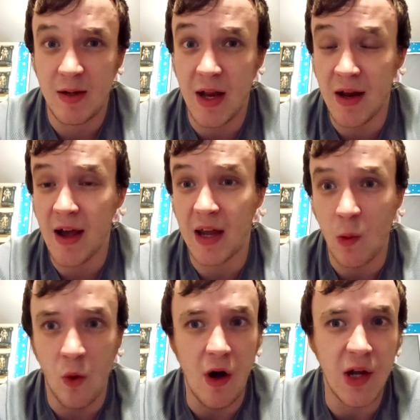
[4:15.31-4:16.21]
did not
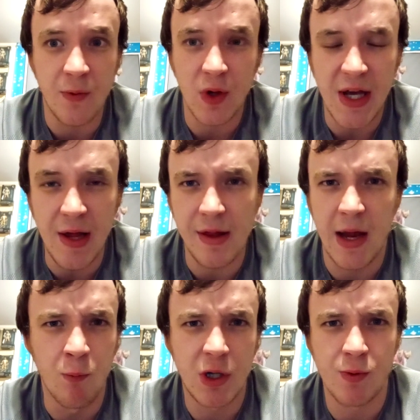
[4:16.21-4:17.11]
get widely released,
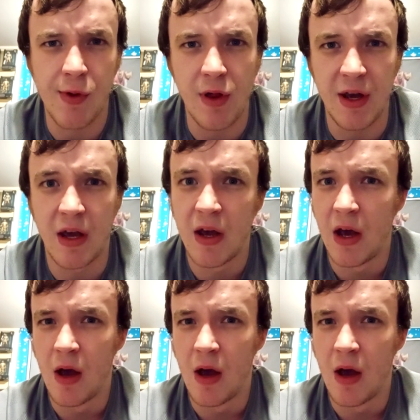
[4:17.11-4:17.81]
and which was like